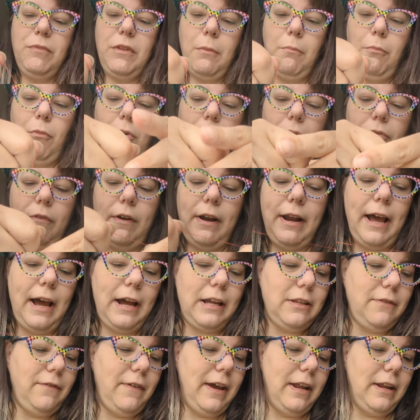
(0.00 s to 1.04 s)
More thread
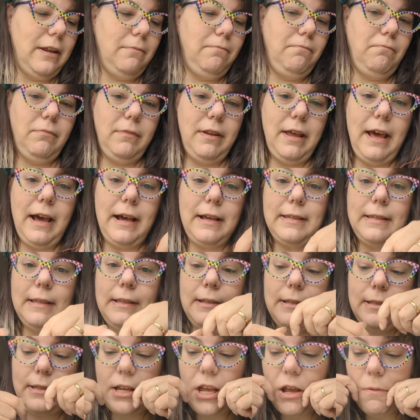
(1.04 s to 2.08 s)
activated.
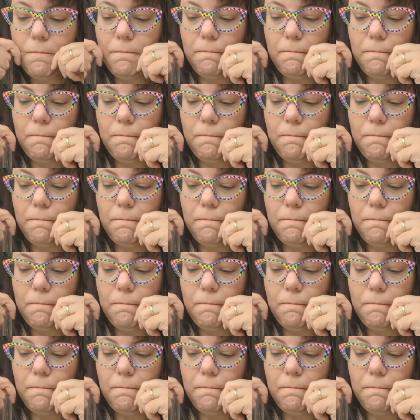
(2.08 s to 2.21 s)
Excellent.